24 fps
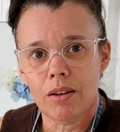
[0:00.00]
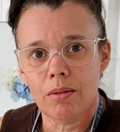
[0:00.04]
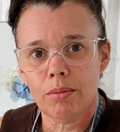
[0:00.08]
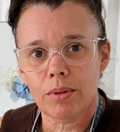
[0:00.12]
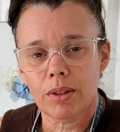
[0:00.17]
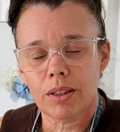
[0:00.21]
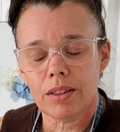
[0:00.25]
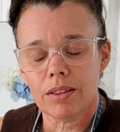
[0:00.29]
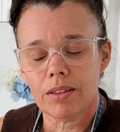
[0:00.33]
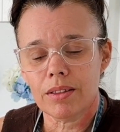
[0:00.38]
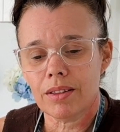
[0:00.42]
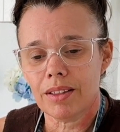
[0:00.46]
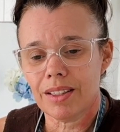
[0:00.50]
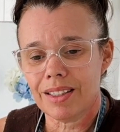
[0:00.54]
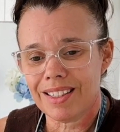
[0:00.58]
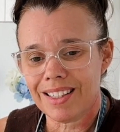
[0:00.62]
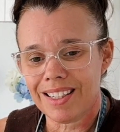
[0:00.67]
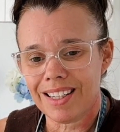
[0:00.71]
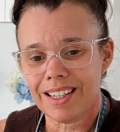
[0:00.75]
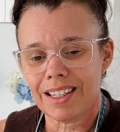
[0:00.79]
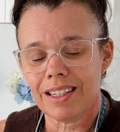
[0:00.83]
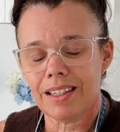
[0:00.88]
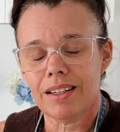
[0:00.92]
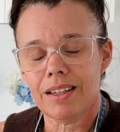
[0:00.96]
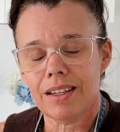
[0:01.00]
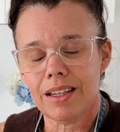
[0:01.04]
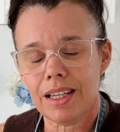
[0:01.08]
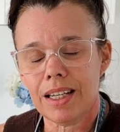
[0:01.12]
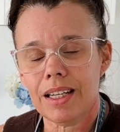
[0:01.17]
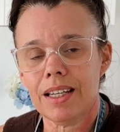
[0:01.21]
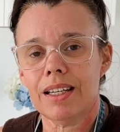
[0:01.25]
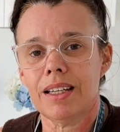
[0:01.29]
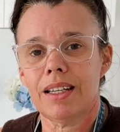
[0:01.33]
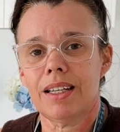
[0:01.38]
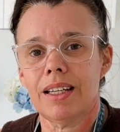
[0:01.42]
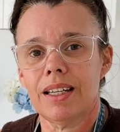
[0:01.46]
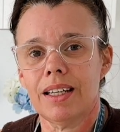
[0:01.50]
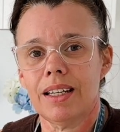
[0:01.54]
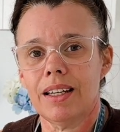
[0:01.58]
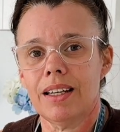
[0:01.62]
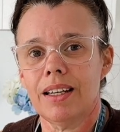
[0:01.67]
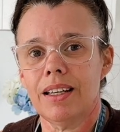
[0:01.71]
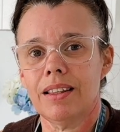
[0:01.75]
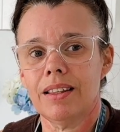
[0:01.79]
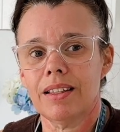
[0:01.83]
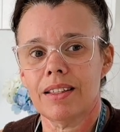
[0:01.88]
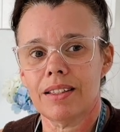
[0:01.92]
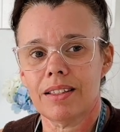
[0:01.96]
because the technique
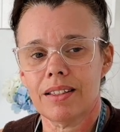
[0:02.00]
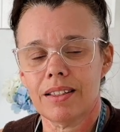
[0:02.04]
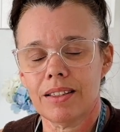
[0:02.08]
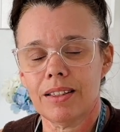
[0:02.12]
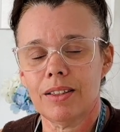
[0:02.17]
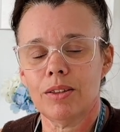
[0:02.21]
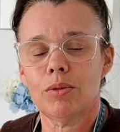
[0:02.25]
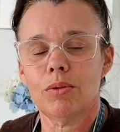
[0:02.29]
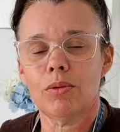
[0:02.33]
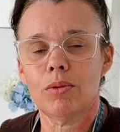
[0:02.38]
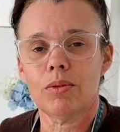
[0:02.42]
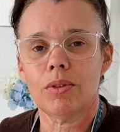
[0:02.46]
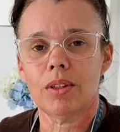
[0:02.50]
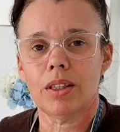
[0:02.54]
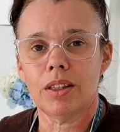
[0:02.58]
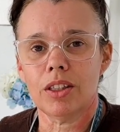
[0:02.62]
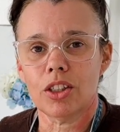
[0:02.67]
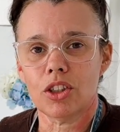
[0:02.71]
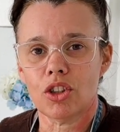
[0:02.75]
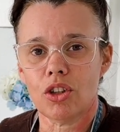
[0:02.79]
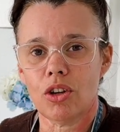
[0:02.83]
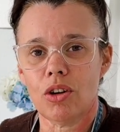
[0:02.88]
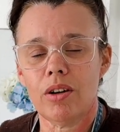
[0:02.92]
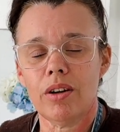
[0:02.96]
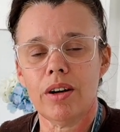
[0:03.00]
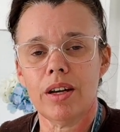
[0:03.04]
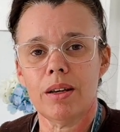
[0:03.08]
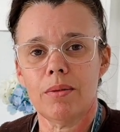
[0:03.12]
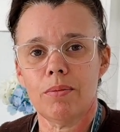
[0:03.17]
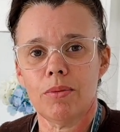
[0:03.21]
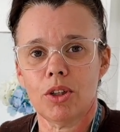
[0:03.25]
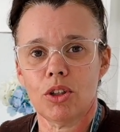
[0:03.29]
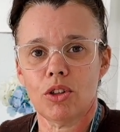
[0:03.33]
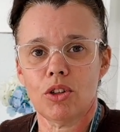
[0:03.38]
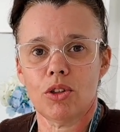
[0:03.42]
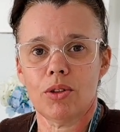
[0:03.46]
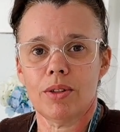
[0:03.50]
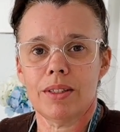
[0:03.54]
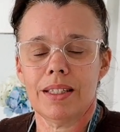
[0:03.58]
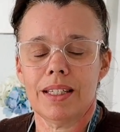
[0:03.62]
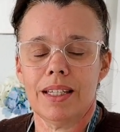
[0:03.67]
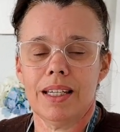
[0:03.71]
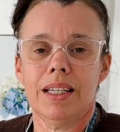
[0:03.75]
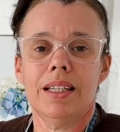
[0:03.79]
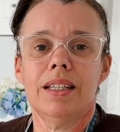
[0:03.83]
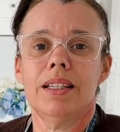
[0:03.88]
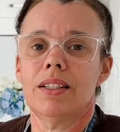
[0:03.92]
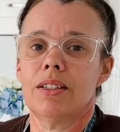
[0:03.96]
and the skill and the time that goes
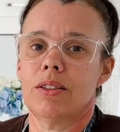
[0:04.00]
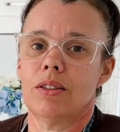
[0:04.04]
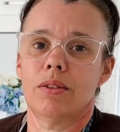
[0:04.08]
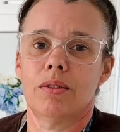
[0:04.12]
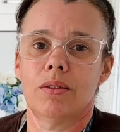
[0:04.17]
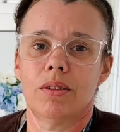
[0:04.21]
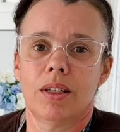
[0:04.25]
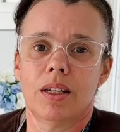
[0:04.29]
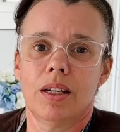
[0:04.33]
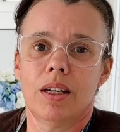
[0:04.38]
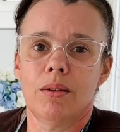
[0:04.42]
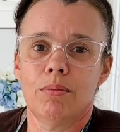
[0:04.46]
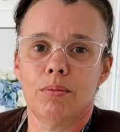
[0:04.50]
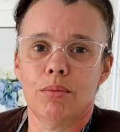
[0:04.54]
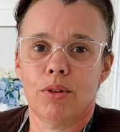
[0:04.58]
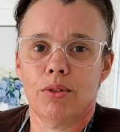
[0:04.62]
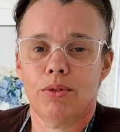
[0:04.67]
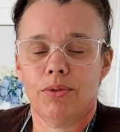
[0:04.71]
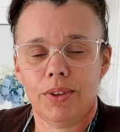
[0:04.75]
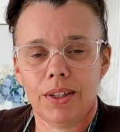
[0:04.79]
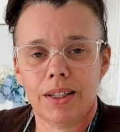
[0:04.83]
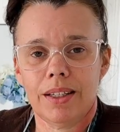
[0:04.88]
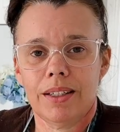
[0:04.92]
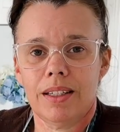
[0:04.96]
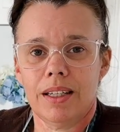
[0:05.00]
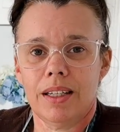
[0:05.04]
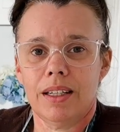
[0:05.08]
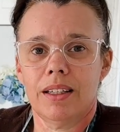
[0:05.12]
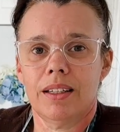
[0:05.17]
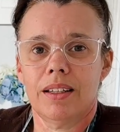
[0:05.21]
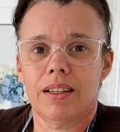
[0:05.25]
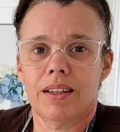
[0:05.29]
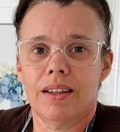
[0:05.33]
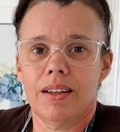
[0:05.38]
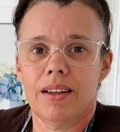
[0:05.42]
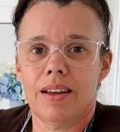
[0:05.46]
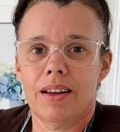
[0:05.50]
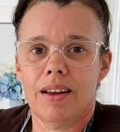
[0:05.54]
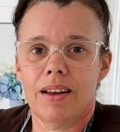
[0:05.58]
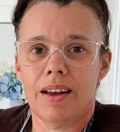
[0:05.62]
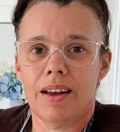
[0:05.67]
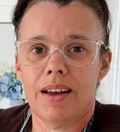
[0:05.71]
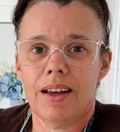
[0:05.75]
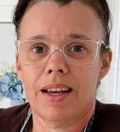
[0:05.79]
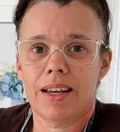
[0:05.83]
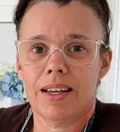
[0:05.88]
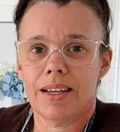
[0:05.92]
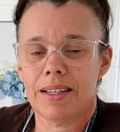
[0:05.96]
into perfecting
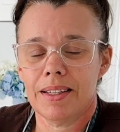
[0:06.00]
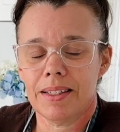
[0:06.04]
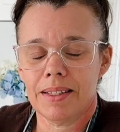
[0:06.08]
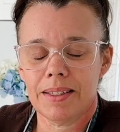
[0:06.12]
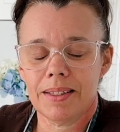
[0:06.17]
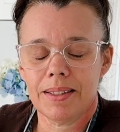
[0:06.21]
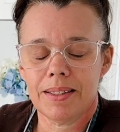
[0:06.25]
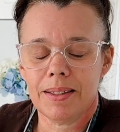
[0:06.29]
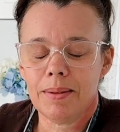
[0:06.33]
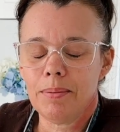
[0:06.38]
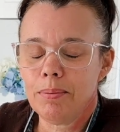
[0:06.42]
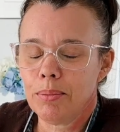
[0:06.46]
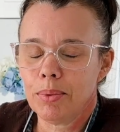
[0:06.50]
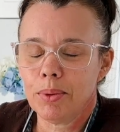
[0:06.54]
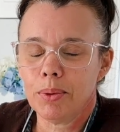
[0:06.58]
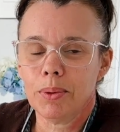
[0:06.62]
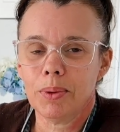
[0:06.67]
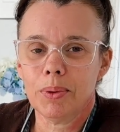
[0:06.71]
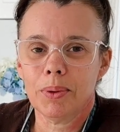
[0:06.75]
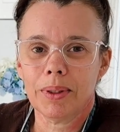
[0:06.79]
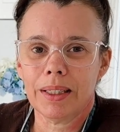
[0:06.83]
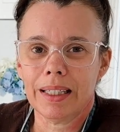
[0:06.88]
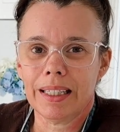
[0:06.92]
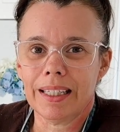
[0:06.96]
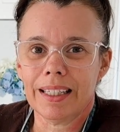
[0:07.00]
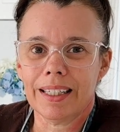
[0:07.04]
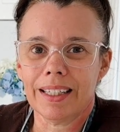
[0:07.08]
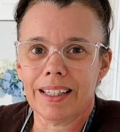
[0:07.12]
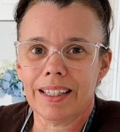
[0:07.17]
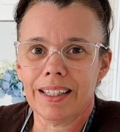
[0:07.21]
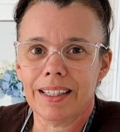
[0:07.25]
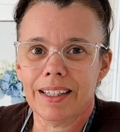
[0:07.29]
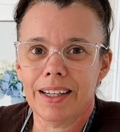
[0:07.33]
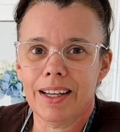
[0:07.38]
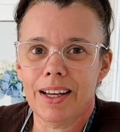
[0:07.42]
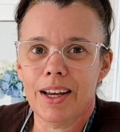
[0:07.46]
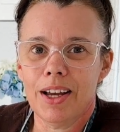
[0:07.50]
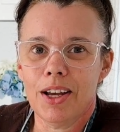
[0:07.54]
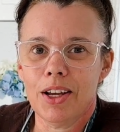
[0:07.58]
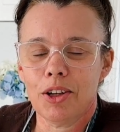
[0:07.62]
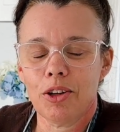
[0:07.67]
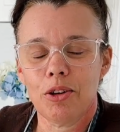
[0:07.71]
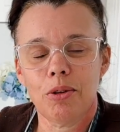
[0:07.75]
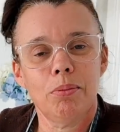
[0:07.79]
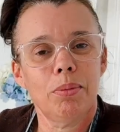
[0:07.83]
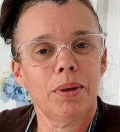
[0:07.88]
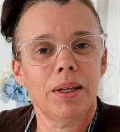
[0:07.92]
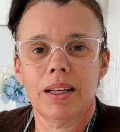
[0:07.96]
a simple looking cake
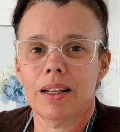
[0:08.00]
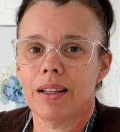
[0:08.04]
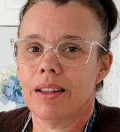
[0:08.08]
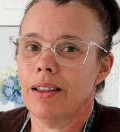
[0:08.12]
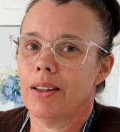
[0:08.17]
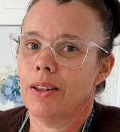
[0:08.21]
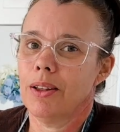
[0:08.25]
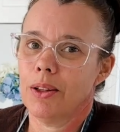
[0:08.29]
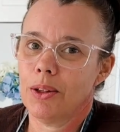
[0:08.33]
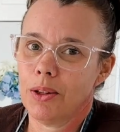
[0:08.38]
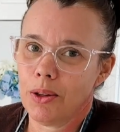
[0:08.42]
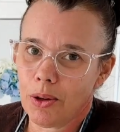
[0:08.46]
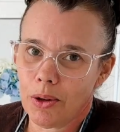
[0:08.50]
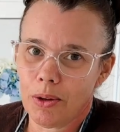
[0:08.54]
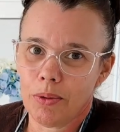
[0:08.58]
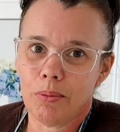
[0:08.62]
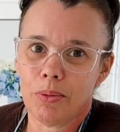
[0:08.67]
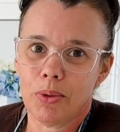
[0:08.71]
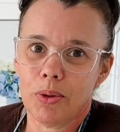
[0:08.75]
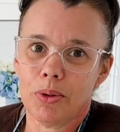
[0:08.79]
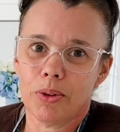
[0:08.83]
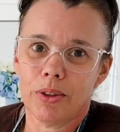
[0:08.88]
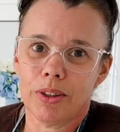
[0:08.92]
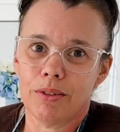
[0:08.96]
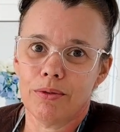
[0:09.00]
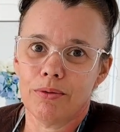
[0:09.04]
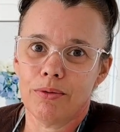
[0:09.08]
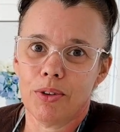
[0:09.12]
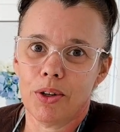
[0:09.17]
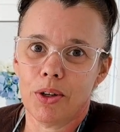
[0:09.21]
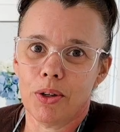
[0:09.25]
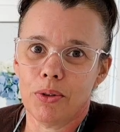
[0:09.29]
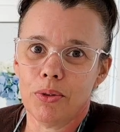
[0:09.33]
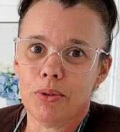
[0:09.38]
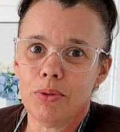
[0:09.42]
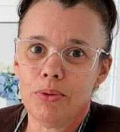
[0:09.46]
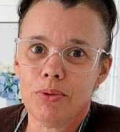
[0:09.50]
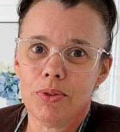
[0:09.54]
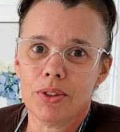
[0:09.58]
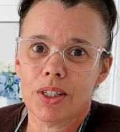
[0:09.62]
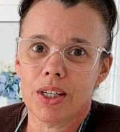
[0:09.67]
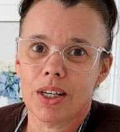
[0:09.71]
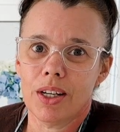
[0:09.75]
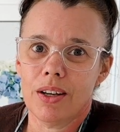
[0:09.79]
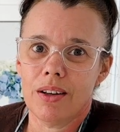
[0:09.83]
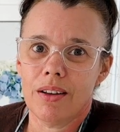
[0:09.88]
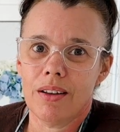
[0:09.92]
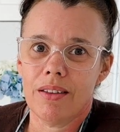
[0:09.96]
can be a lot more involved
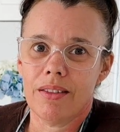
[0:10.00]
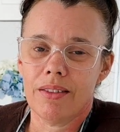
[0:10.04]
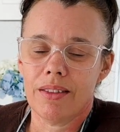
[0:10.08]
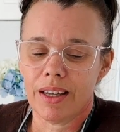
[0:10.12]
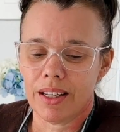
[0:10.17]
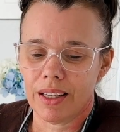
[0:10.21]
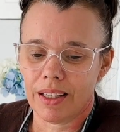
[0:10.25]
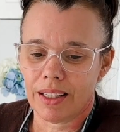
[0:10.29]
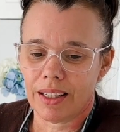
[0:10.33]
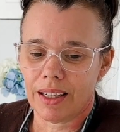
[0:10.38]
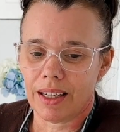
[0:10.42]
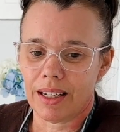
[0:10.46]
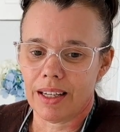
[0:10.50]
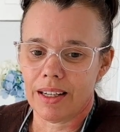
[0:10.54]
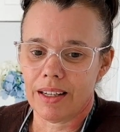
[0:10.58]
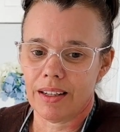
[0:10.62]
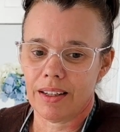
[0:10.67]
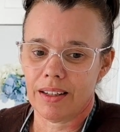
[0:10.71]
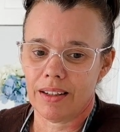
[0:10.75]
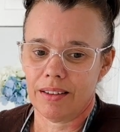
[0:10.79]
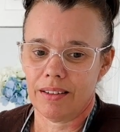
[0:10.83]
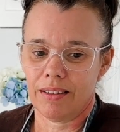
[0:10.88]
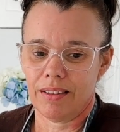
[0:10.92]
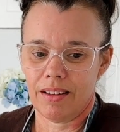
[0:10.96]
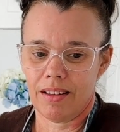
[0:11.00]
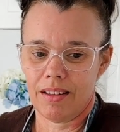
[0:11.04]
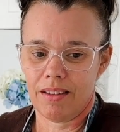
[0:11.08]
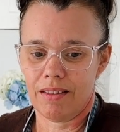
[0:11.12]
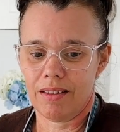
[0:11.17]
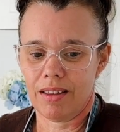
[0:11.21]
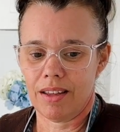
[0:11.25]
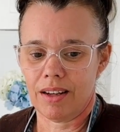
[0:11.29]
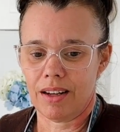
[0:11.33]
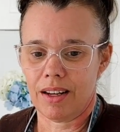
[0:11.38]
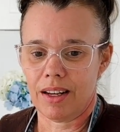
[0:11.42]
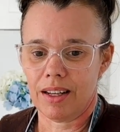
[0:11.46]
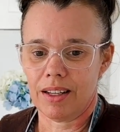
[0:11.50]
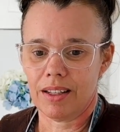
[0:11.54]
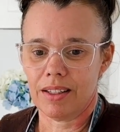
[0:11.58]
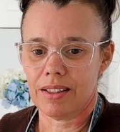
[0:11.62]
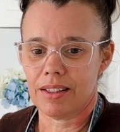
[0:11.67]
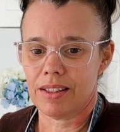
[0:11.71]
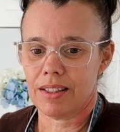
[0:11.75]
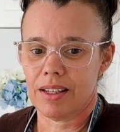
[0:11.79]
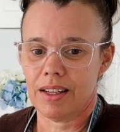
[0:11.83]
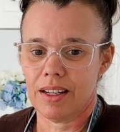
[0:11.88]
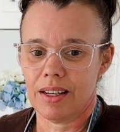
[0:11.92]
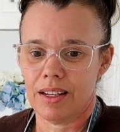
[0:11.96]
than a cake that
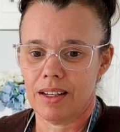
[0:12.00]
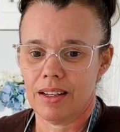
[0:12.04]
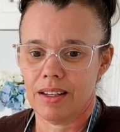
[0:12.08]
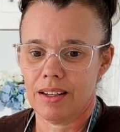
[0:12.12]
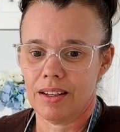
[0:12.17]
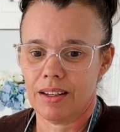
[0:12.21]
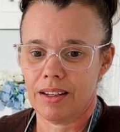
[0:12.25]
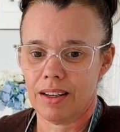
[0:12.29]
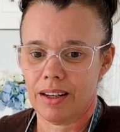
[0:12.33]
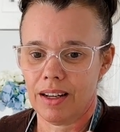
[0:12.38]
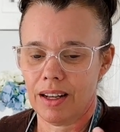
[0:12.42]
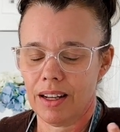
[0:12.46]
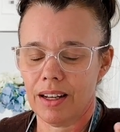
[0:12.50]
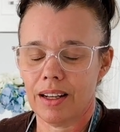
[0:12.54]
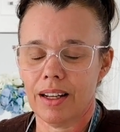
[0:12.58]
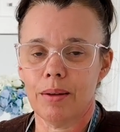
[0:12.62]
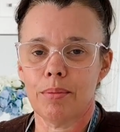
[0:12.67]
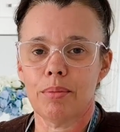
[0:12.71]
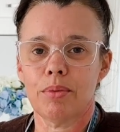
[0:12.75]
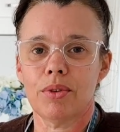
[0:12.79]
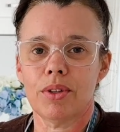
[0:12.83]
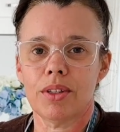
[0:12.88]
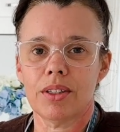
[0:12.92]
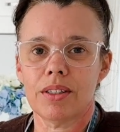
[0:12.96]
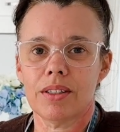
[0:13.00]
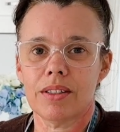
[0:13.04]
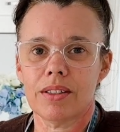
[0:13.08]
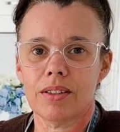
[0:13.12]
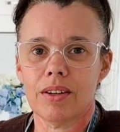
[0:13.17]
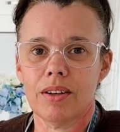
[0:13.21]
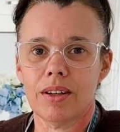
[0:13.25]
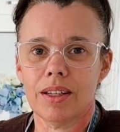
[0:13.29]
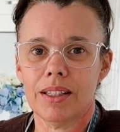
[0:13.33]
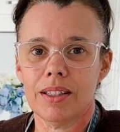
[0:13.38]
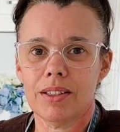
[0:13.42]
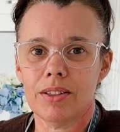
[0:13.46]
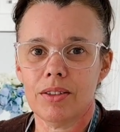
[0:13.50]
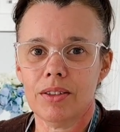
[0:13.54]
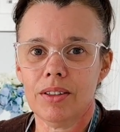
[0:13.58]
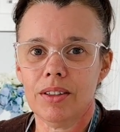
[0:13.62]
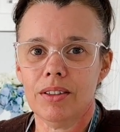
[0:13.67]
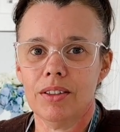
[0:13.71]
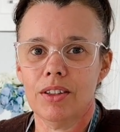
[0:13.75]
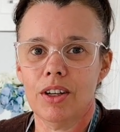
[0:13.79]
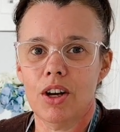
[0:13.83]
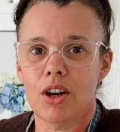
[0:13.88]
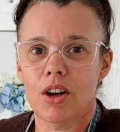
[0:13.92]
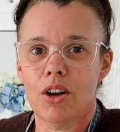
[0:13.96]
has elaborate designs on
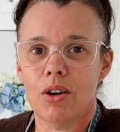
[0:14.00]
it,